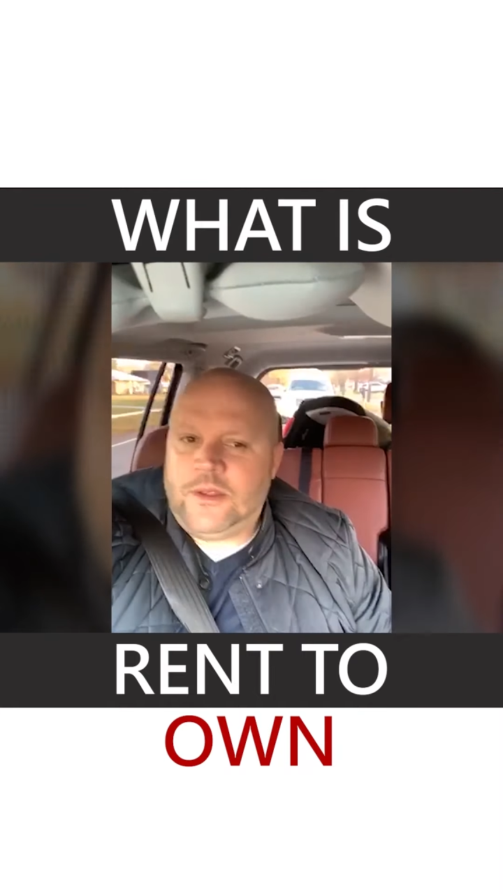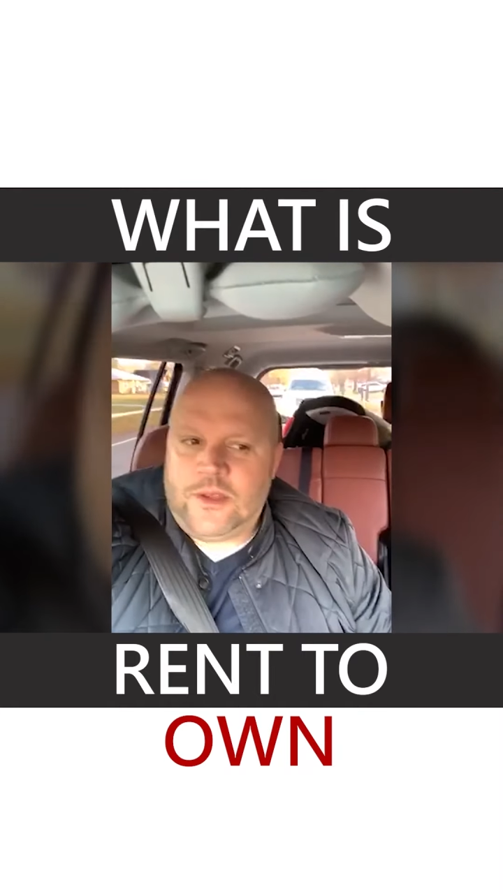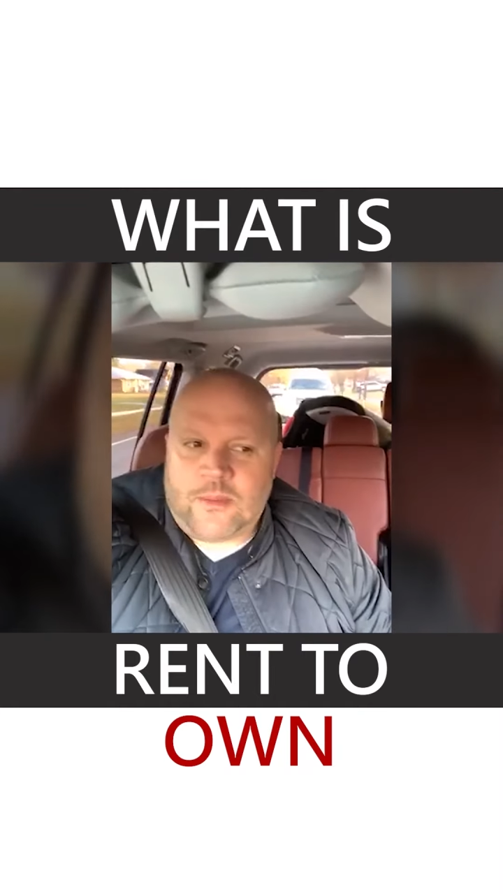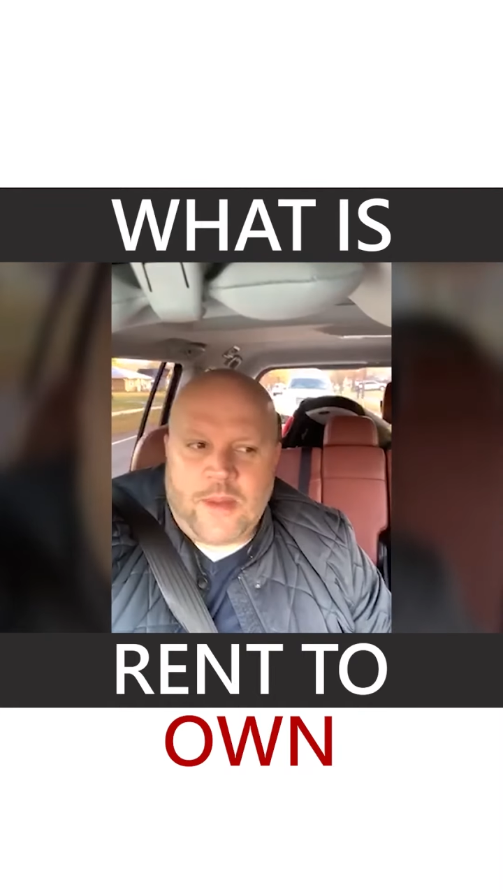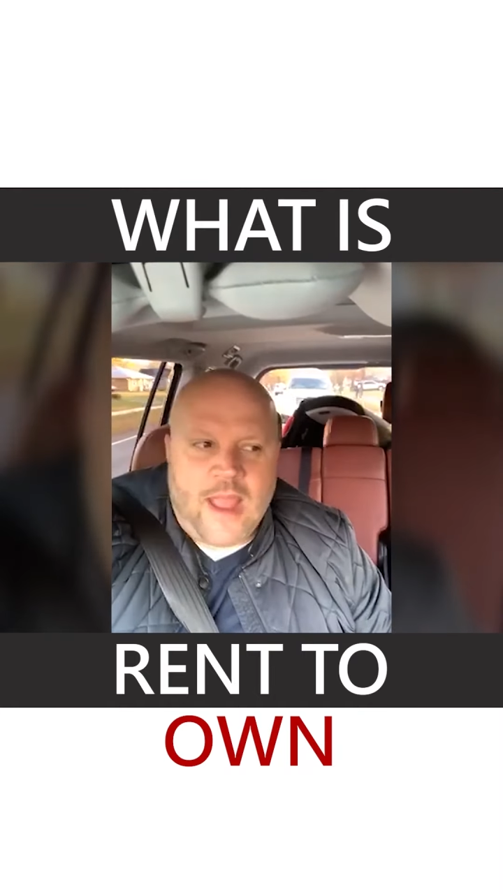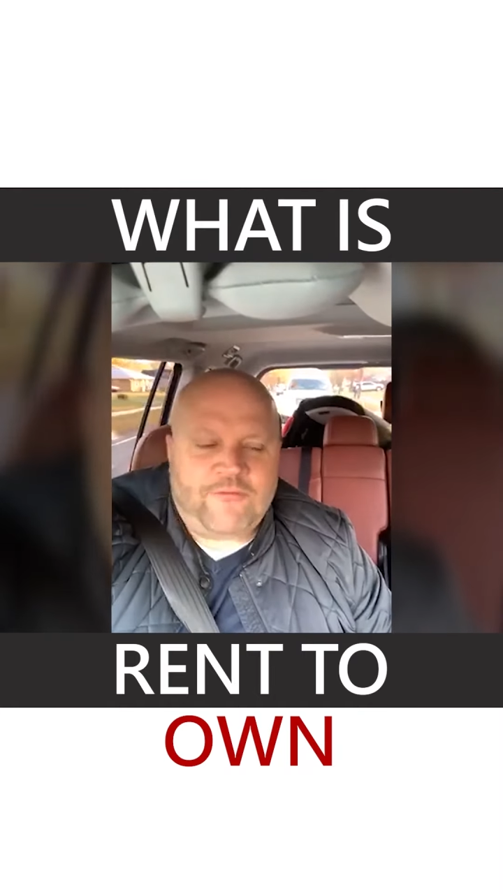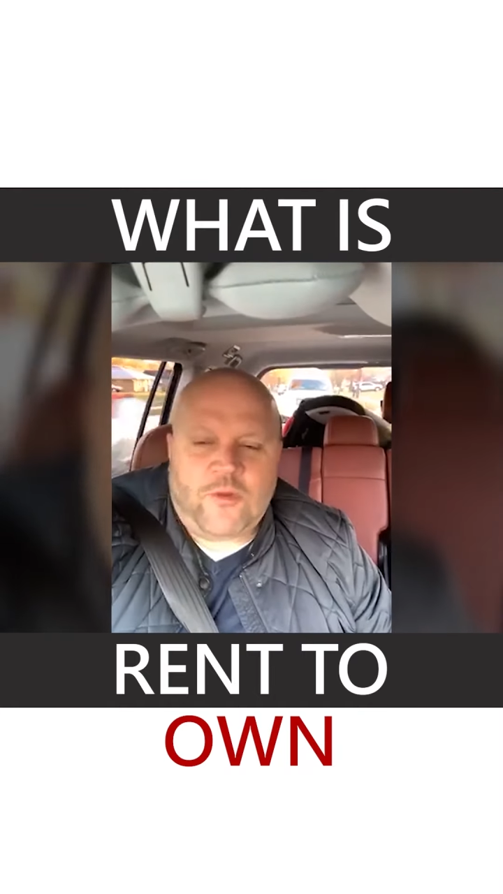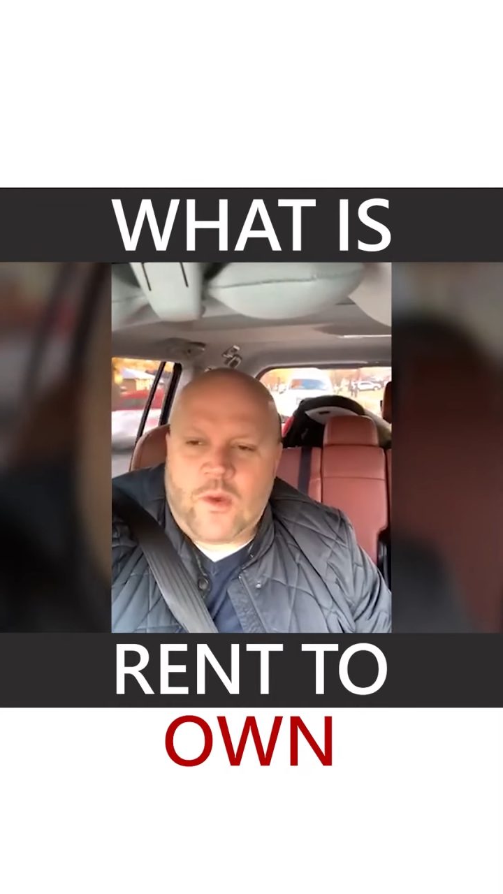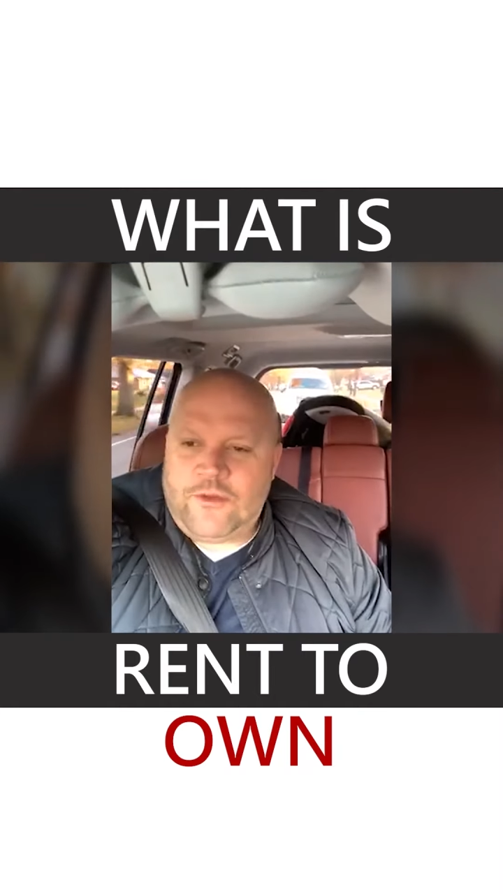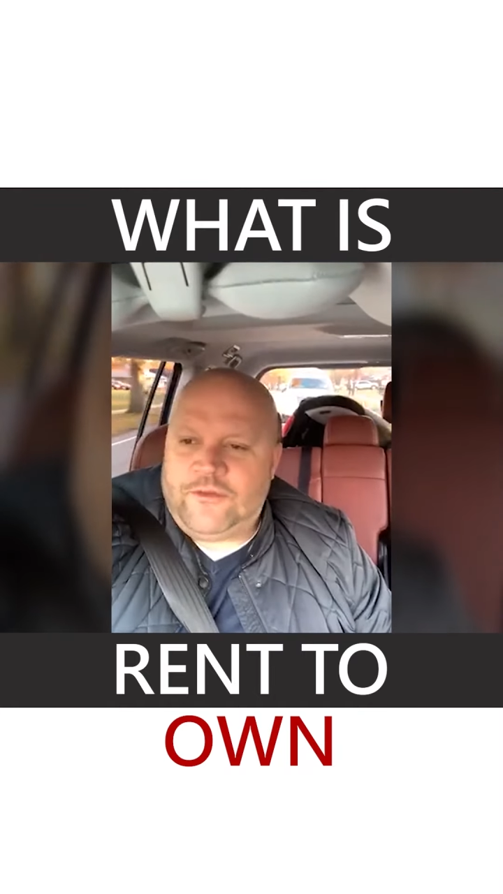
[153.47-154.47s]
you can buy it for
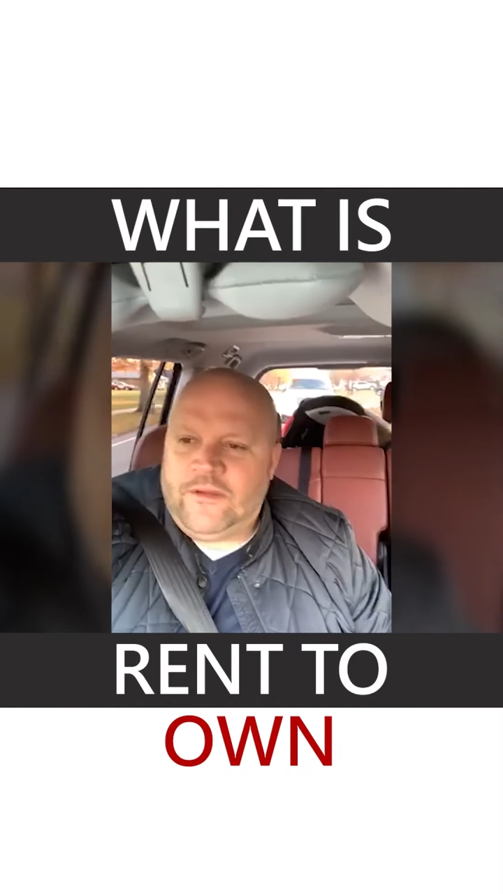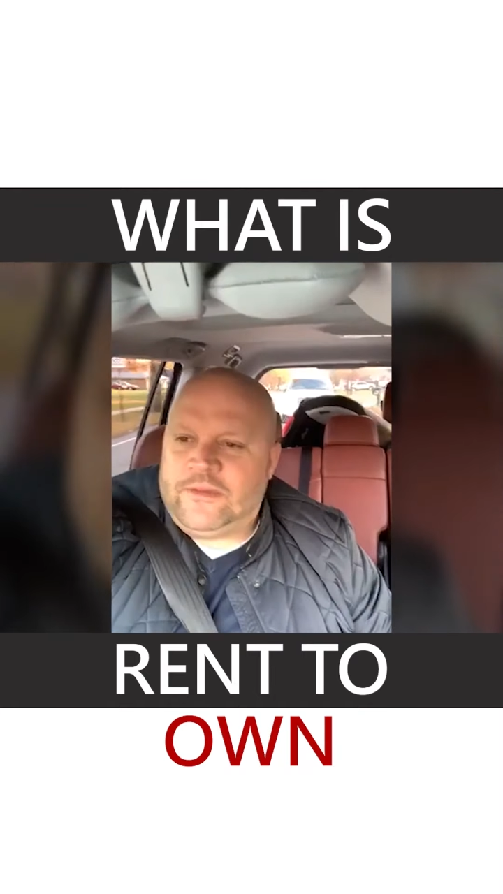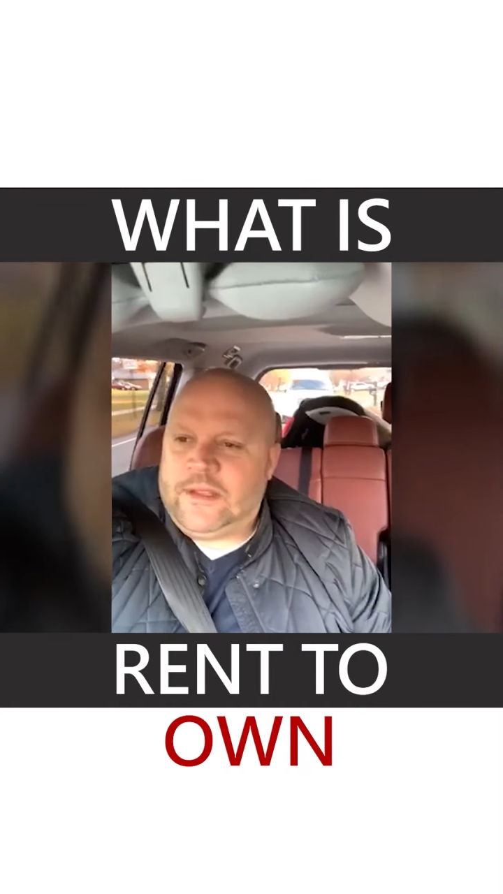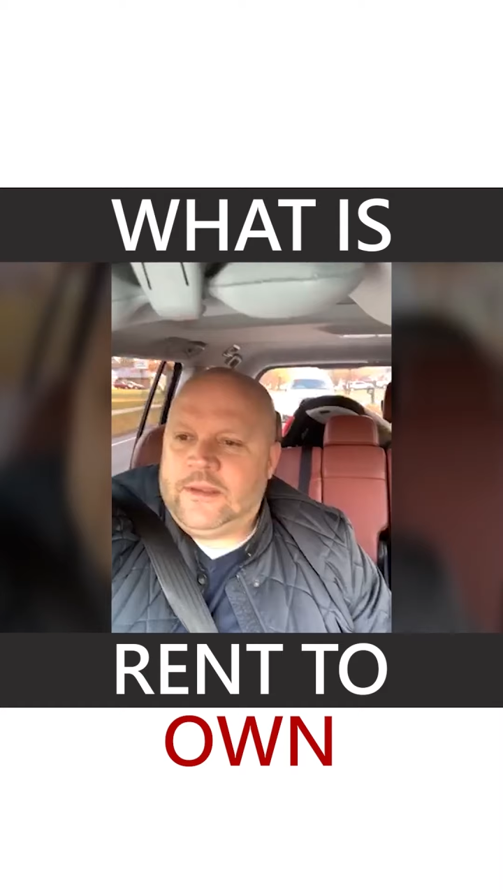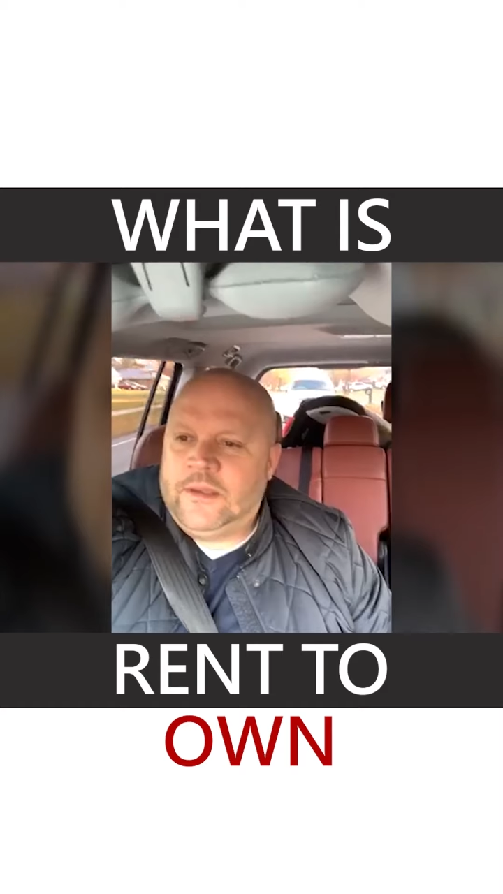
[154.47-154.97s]
$150.